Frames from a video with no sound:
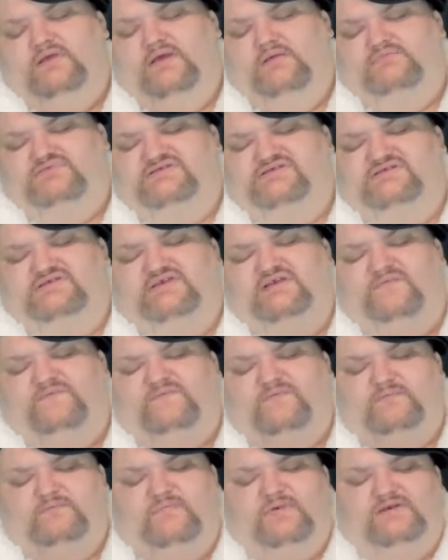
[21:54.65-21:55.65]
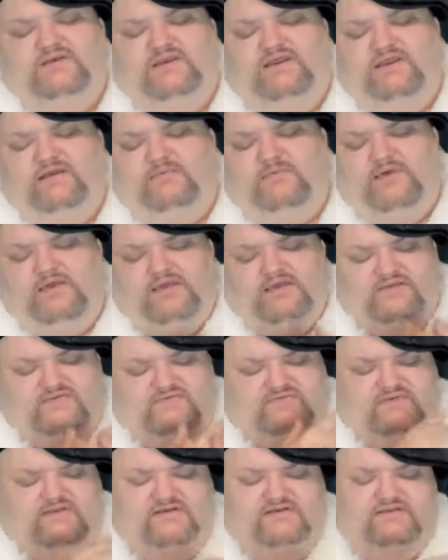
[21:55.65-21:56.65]
I'm sniffing my damn hand
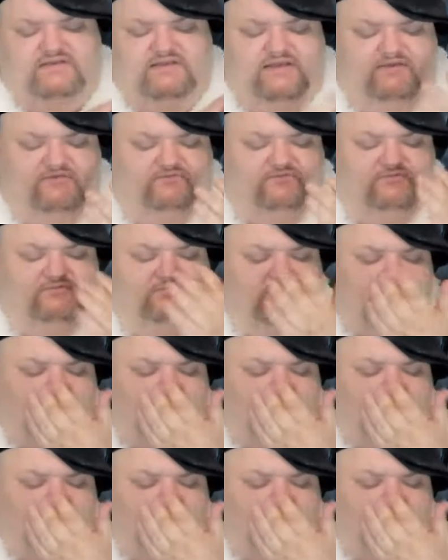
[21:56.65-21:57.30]
sanitizer.